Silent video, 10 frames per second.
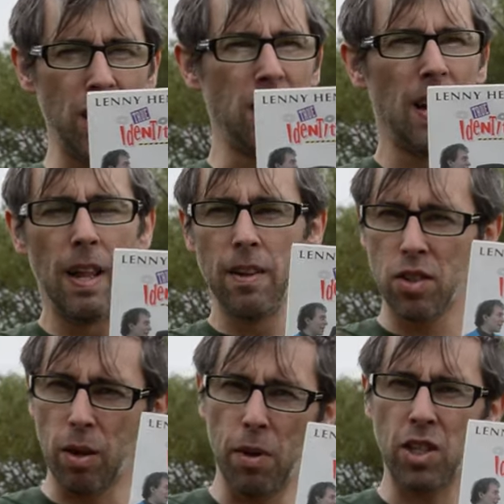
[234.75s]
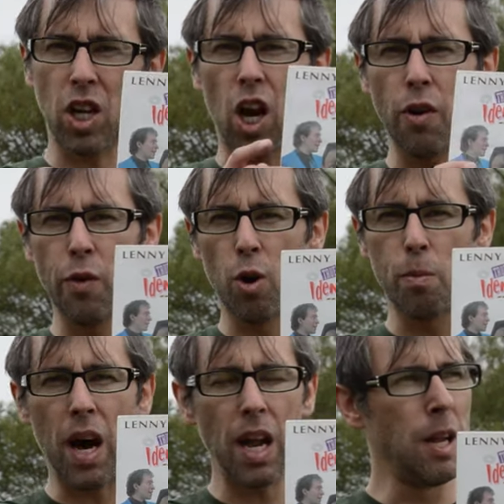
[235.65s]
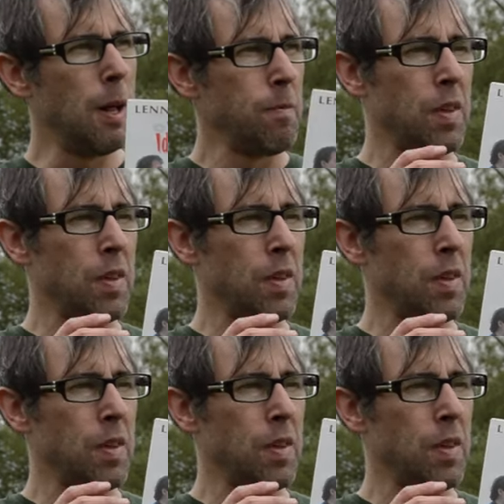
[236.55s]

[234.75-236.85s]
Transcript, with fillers: And similar to Condorman,